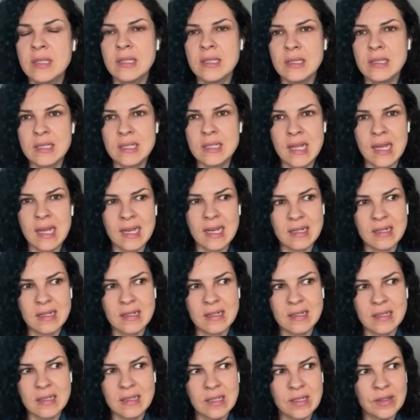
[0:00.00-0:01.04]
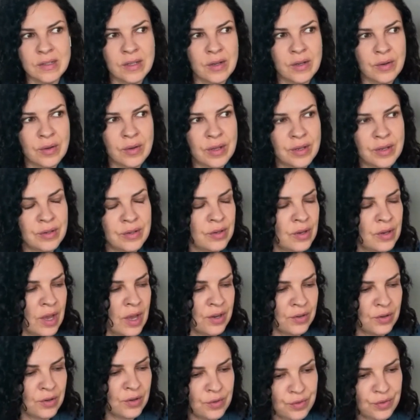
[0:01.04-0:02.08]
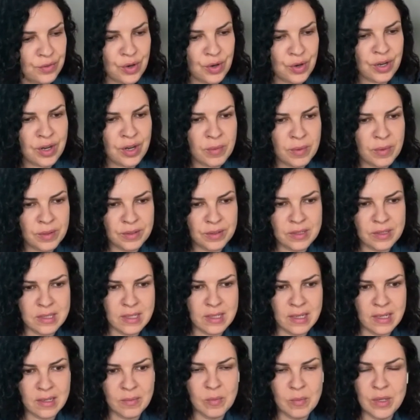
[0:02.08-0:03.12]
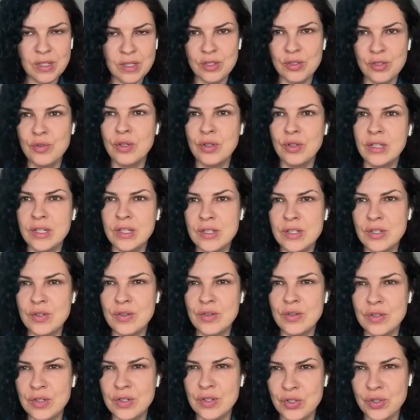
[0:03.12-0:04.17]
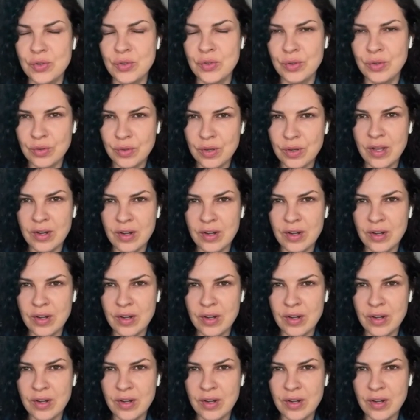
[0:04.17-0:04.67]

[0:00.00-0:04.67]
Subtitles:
It's like, I don't know if you heard about it. It's like Me Too unless you're a Jew.